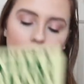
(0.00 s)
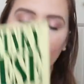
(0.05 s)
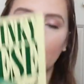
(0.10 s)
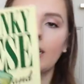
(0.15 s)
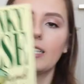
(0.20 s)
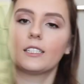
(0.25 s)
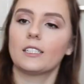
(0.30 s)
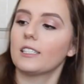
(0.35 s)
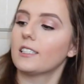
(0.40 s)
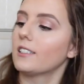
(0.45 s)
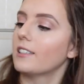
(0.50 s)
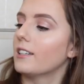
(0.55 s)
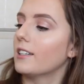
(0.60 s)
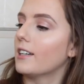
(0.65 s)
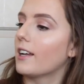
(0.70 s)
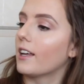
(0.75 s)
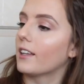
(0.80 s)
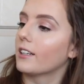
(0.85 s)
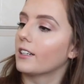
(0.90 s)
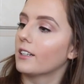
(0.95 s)
This is
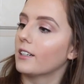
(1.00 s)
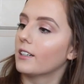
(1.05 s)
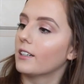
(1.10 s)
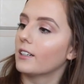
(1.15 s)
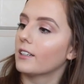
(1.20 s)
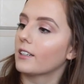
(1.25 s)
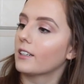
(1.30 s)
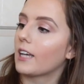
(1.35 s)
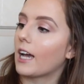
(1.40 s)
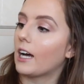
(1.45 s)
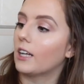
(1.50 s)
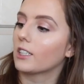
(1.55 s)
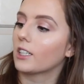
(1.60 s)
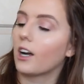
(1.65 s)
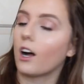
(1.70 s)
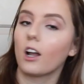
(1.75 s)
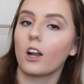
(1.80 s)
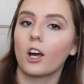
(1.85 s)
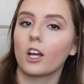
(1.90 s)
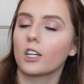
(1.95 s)
another
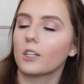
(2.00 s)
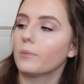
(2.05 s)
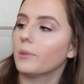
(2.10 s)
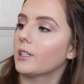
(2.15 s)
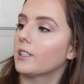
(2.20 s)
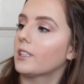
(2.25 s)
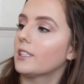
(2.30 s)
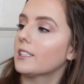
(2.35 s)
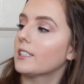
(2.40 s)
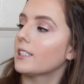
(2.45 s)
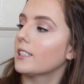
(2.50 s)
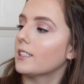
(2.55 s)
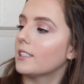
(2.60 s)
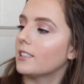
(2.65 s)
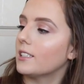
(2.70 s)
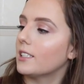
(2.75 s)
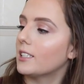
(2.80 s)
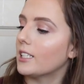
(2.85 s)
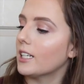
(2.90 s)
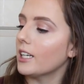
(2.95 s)
Caldecott honor book. This
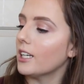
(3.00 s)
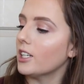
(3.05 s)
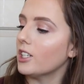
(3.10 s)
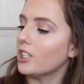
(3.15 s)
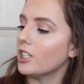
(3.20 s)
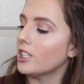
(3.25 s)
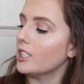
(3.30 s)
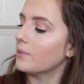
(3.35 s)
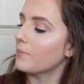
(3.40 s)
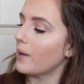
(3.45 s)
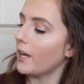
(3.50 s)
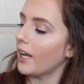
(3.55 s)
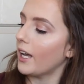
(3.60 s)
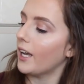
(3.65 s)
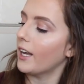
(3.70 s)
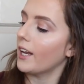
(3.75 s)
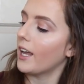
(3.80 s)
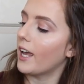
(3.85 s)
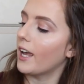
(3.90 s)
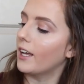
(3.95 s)
is The Stinky Cheese
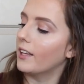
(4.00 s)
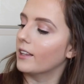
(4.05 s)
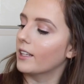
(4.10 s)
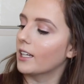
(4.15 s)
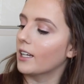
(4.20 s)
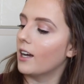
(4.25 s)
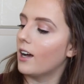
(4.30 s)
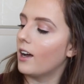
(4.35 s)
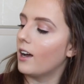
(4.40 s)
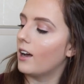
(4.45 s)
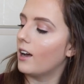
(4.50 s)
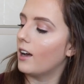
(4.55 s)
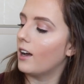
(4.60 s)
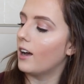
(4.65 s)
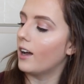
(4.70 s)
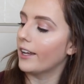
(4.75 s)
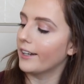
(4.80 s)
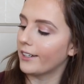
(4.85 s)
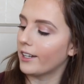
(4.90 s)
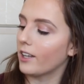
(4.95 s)
Man
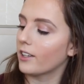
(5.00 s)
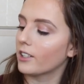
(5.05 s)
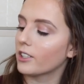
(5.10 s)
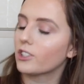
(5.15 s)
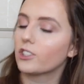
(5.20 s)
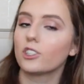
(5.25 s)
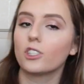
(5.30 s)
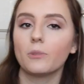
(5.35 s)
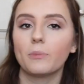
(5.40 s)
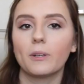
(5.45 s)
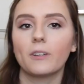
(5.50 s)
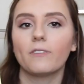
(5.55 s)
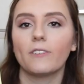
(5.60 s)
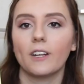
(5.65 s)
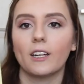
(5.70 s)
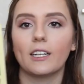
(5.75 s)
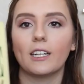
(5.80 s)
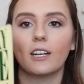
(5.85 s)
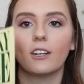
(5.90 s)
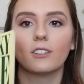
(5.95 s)
and Other Stupid
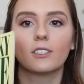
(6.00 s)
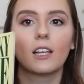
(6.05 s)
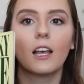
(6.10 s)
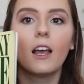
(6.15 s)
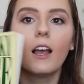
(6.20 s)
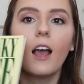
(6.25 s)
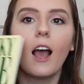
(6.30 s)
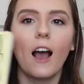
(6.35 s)
Fairy Tales.